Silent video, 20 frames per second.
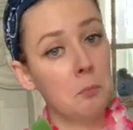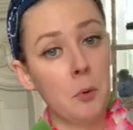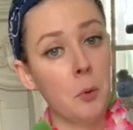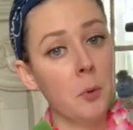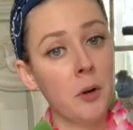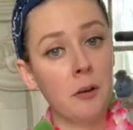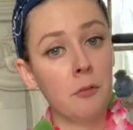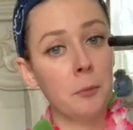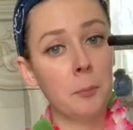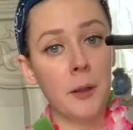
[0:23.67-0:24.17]
but
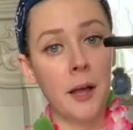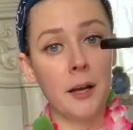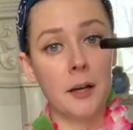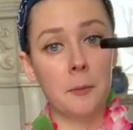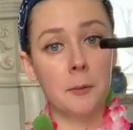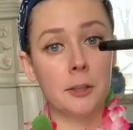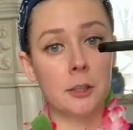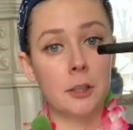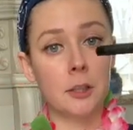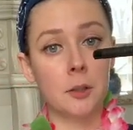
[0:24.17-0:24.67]
whatever black
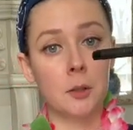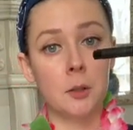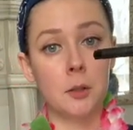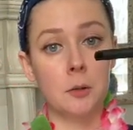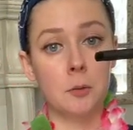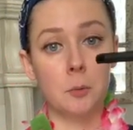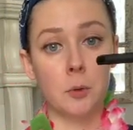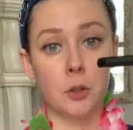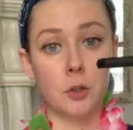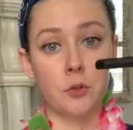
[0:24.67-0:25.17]
marker
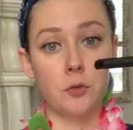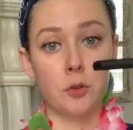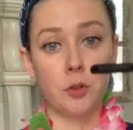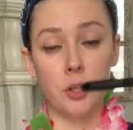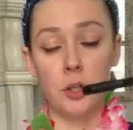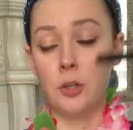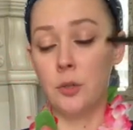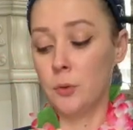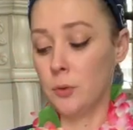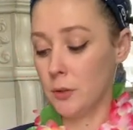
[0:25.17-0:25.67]
works for
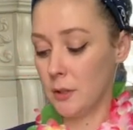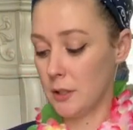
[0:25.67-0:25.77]
you